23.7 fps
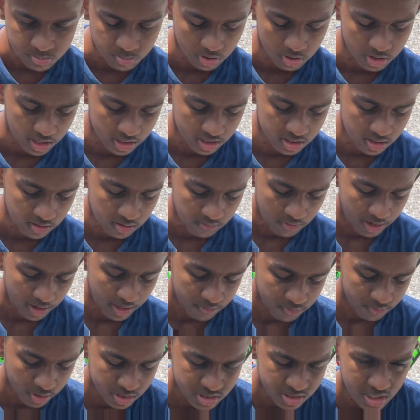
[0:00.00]
productive. Like
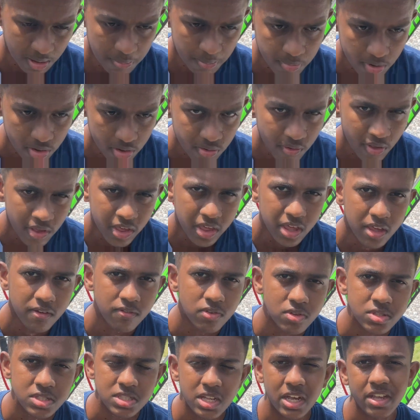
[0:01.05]
for example, if you
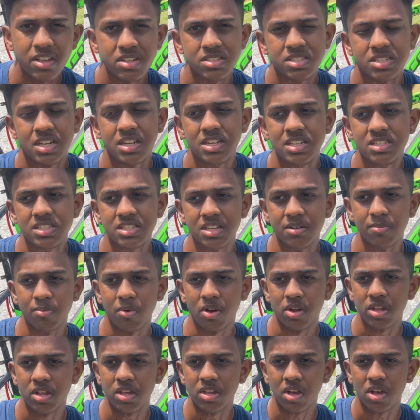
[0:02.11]
start your studies in the
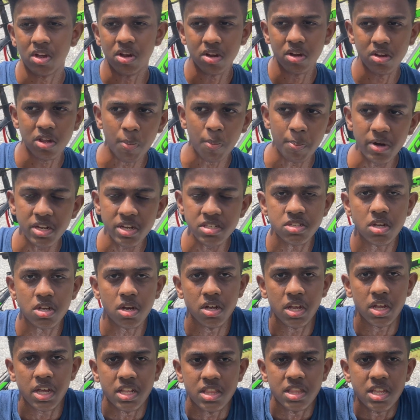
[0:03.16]
morning, your brain's gonna
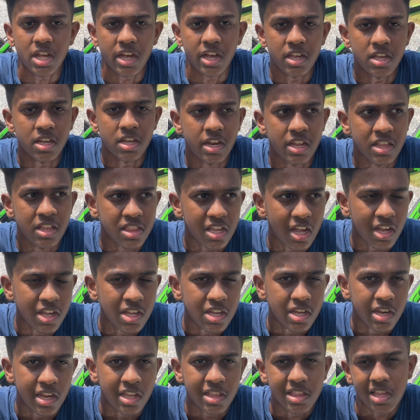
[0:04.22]
get
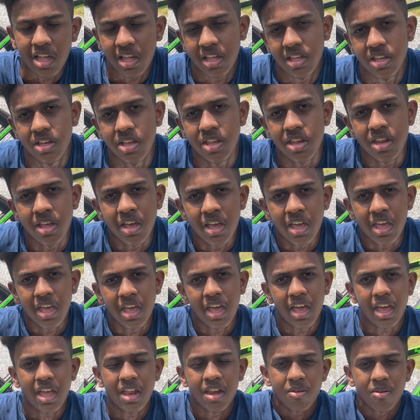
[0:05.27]
tired.
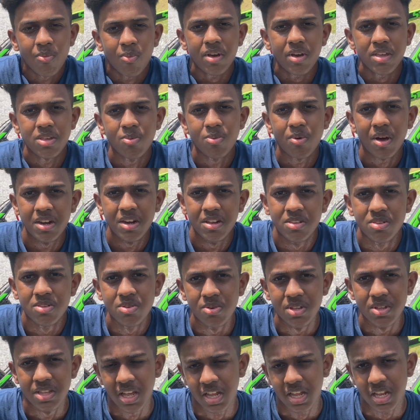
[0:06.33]
And what you want to do
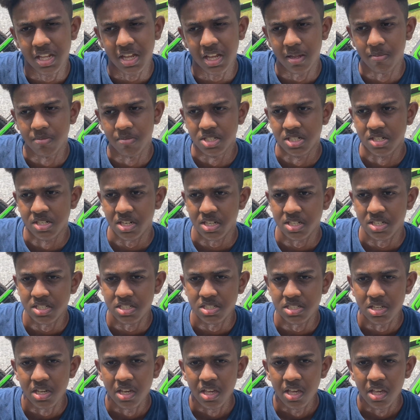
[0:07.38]
in that time is just